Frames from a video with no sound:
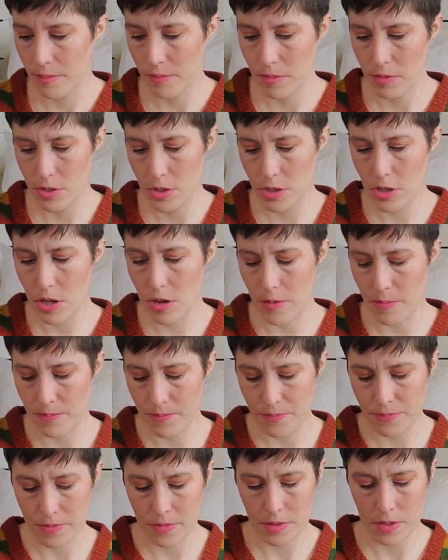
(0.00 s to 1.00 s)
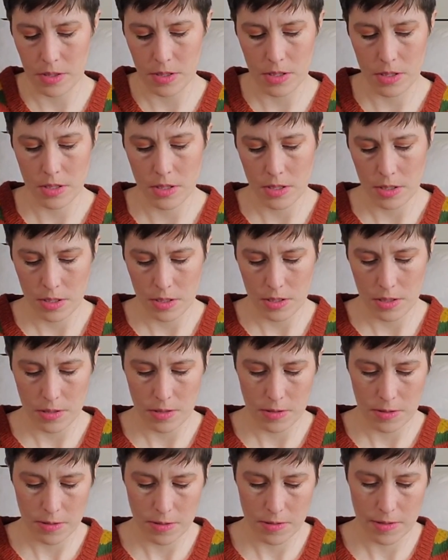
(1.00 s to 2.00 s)
So
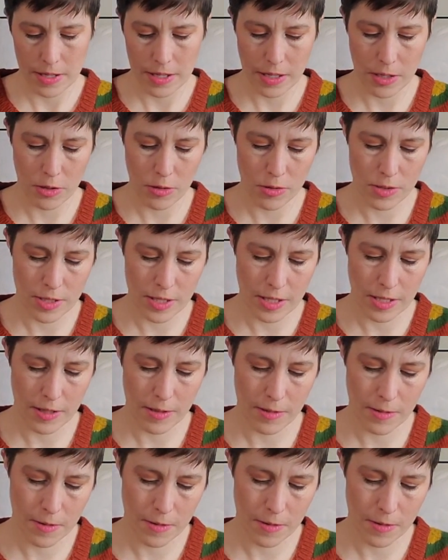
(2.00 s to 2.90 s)
I used it